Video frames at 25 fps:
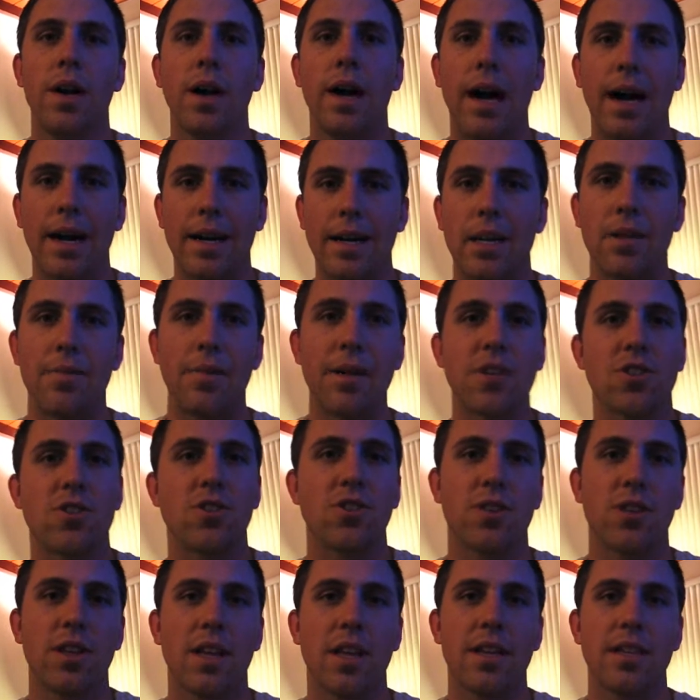I need to make
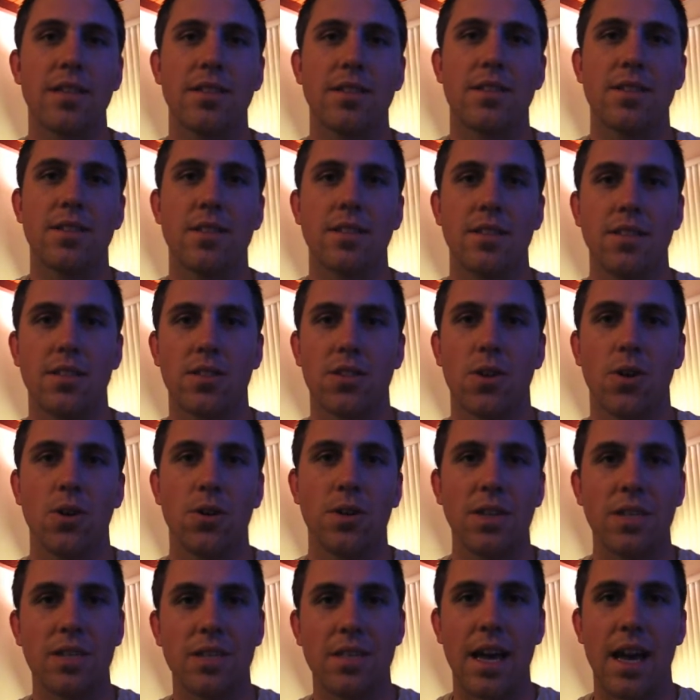sure that it's installed
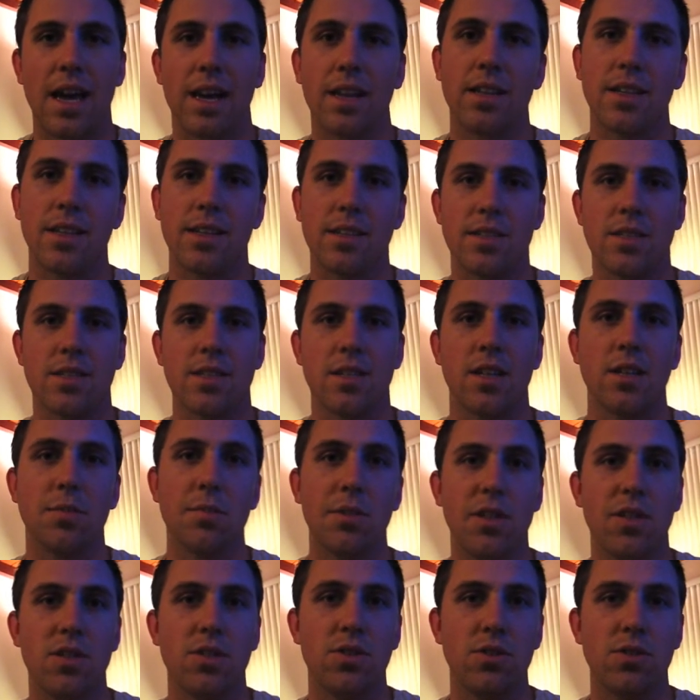exactly as it's going to be
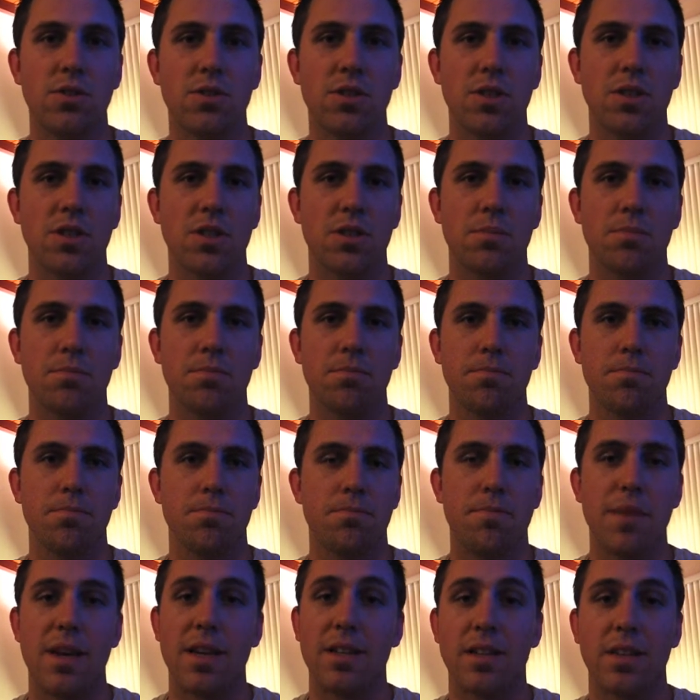used. It just
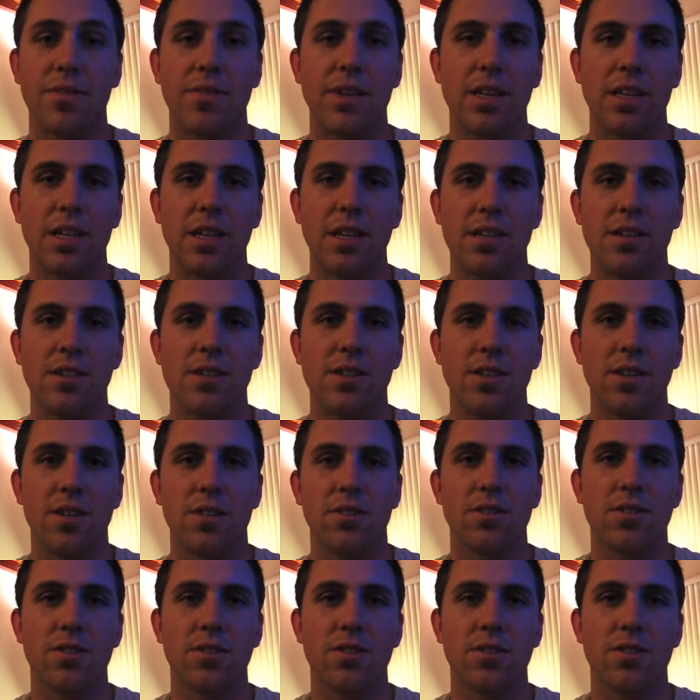makes everything easier.